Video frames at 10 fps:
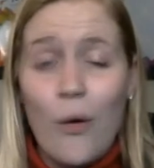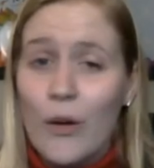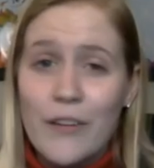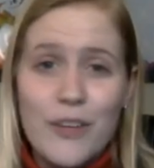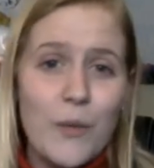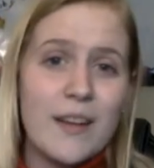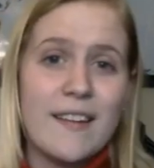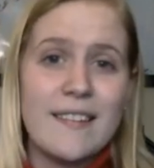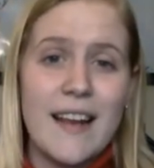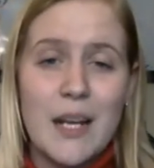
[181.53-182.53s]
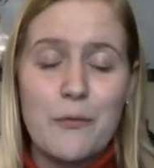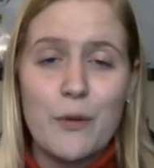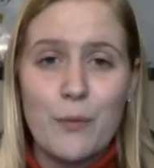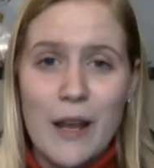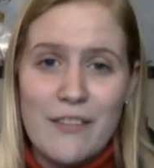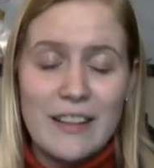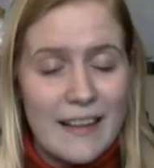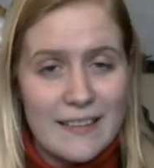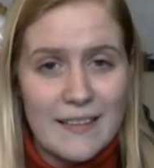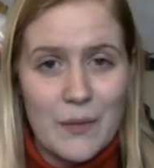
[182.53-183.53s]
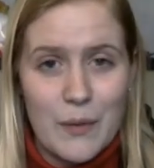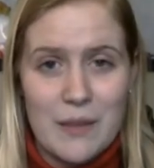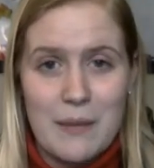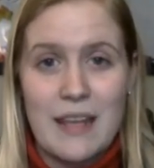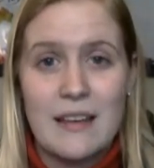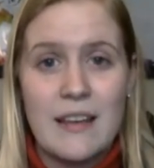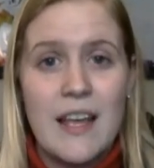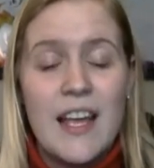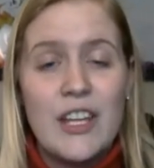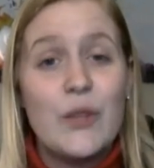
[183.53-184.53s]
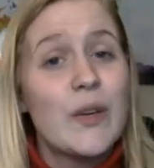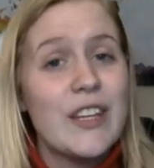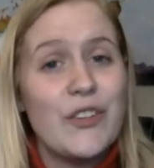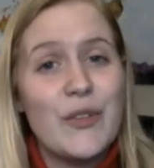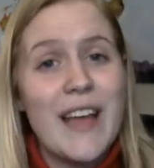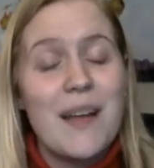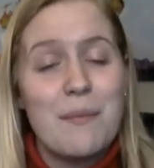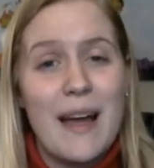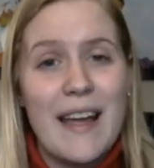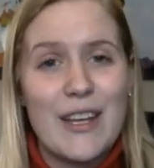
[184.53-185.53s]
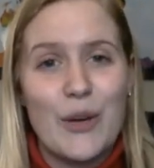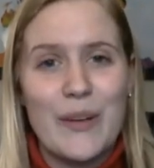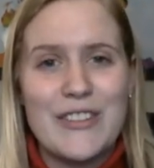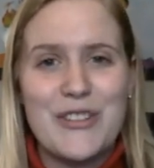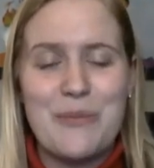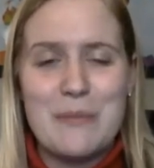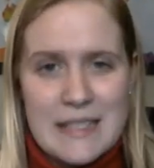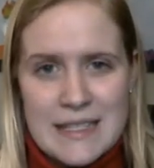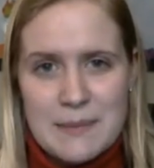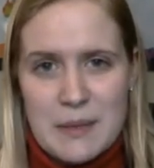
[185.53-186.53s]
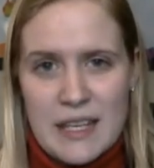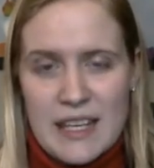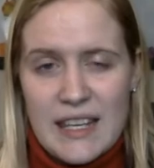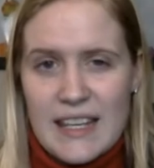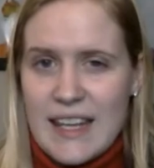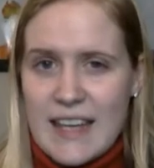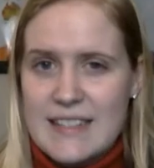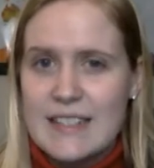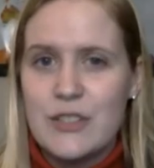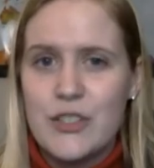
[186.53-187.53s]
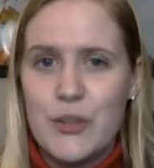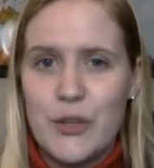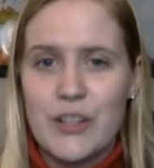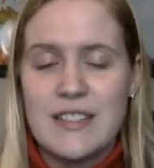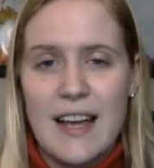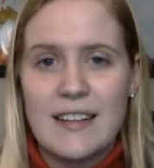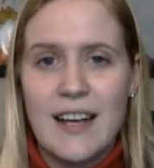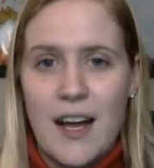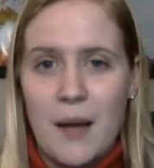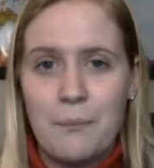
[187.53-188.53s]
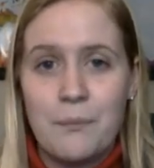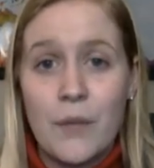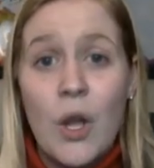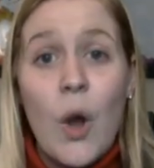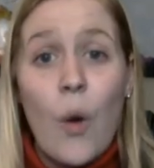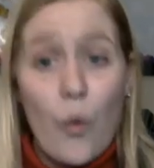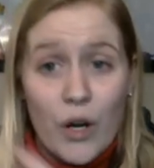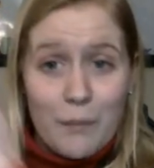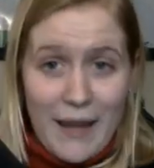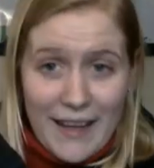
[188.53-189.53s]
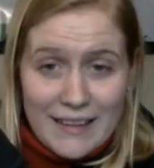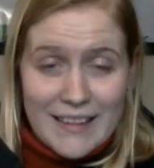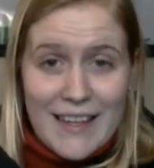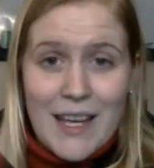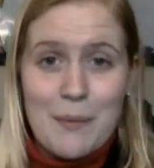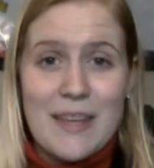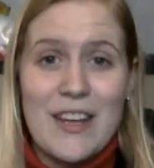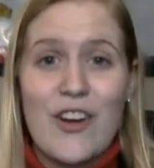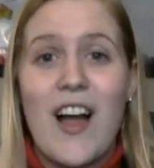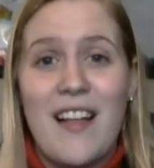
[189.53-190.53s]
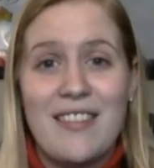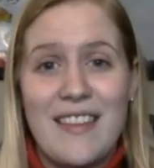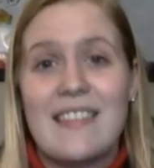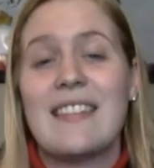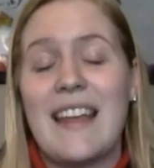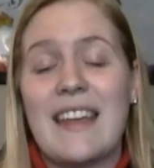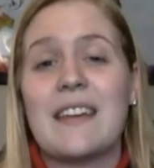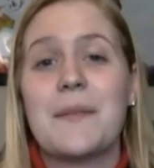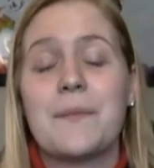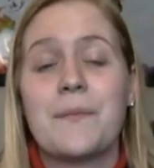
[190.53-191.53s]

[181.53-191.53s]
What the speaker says: or if you want to sign up for private lessons with me. You can do that by going to mrspESLtutor.com or by clicking up here on this link.